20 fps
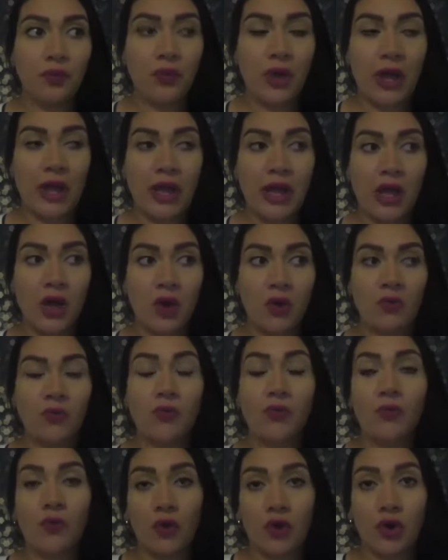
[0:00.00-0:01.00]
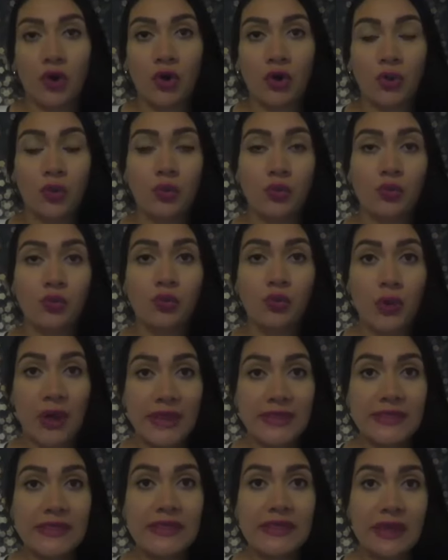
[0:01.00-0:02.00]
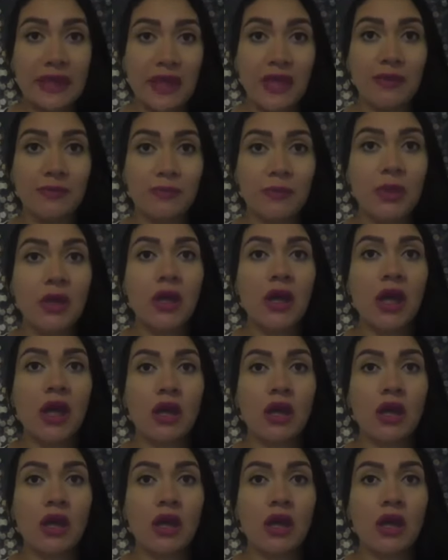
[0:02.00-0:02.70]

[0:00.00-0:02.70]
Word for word: uh, for one theme.